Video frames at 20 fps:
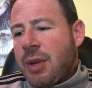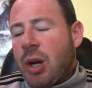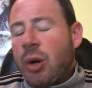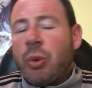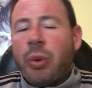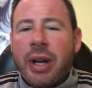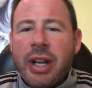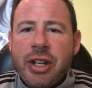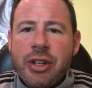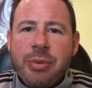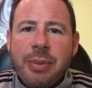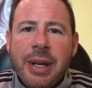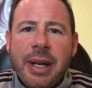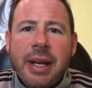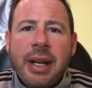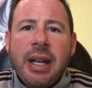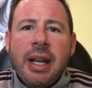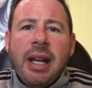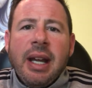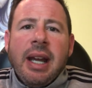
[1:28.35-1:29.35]

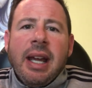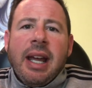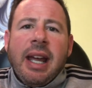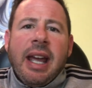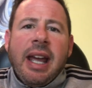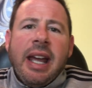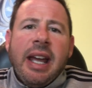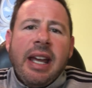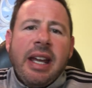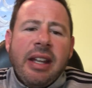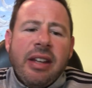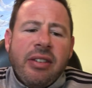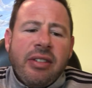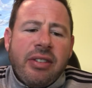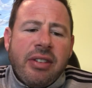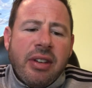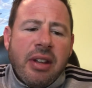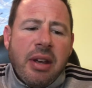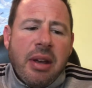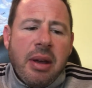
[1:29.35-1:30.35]
arrangement
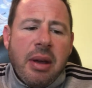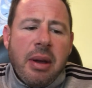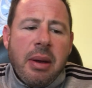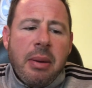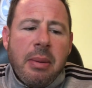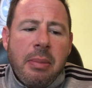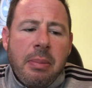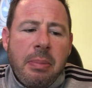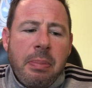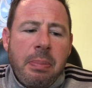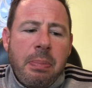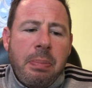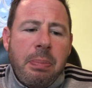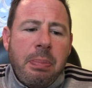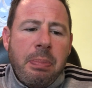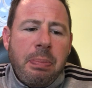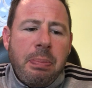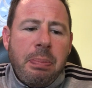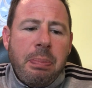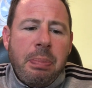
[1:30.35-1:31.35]
is
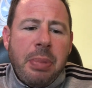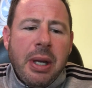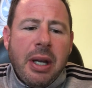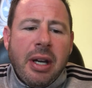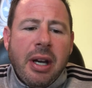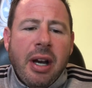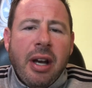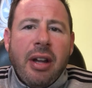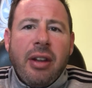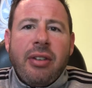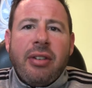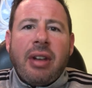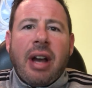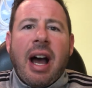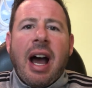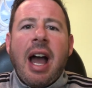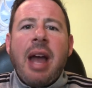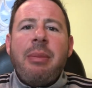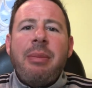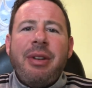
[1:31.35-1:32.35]
because
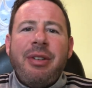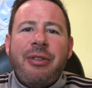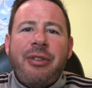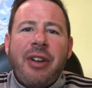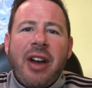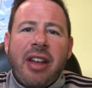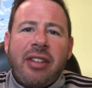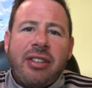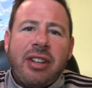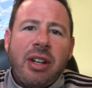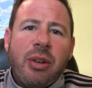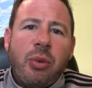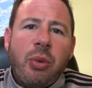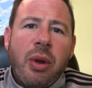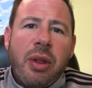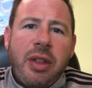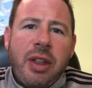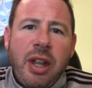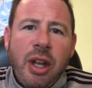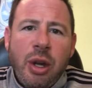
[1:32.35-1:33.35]
I'm invested
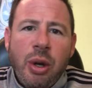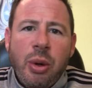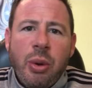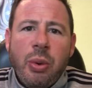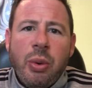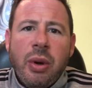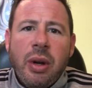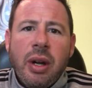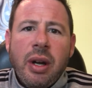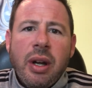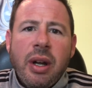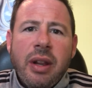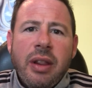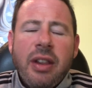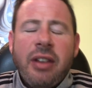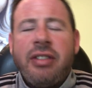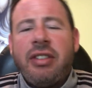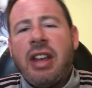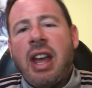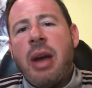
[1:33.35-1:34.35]
with you
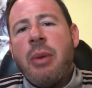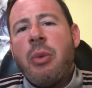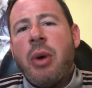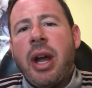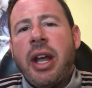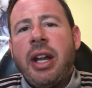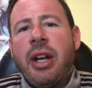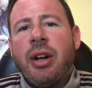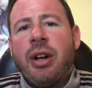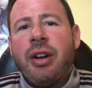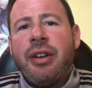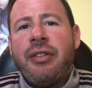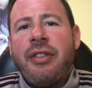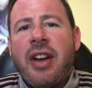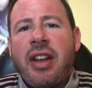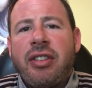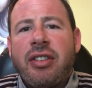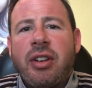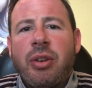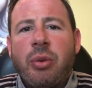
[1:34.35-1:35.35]
the same way you're
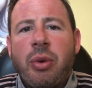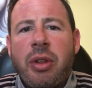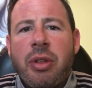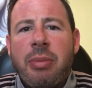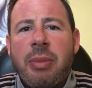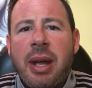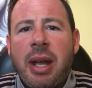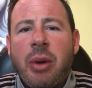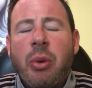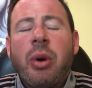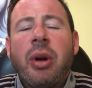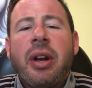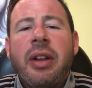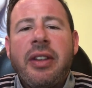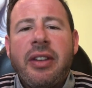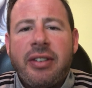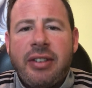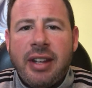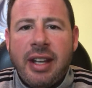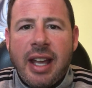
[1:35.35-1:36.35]
invested with me. We're in
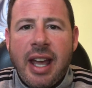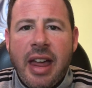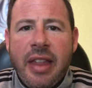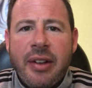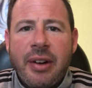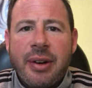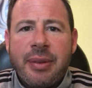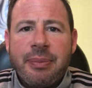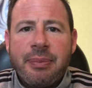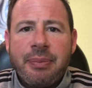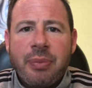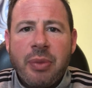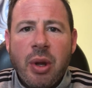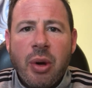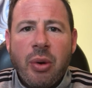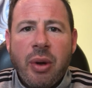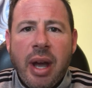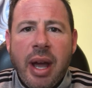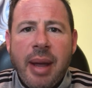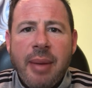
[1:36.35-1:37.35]
this together,
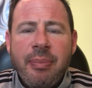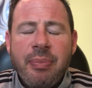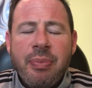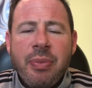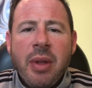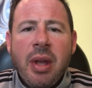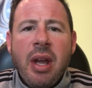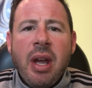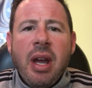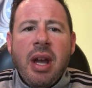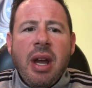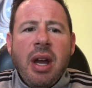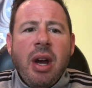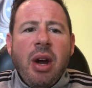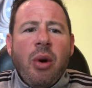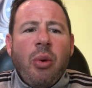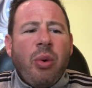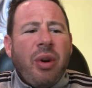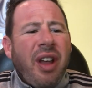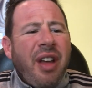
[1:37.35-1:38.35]
okay?
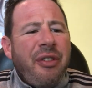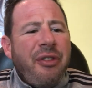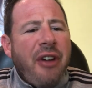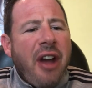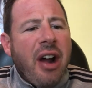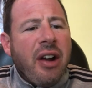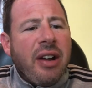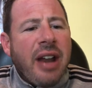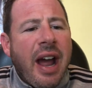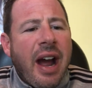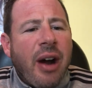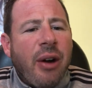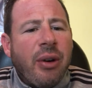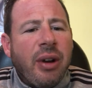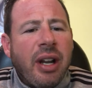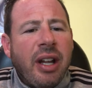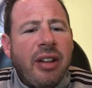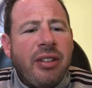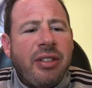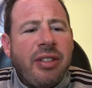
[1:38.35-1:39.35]
What I found
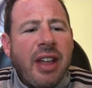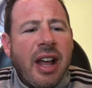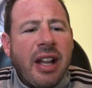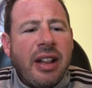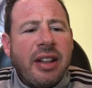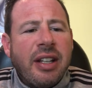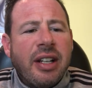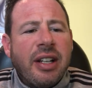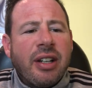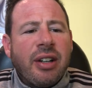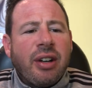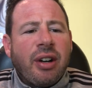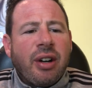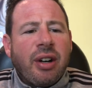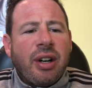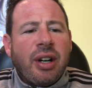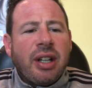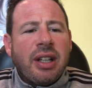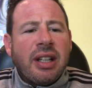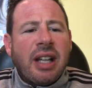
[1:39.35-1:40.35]
out is that there
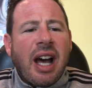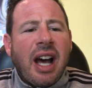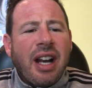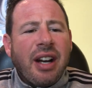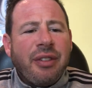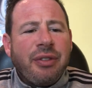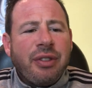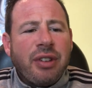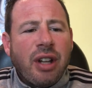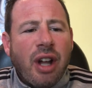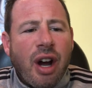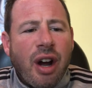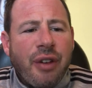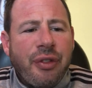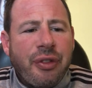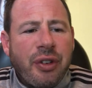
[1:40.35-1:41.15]
are a lot of law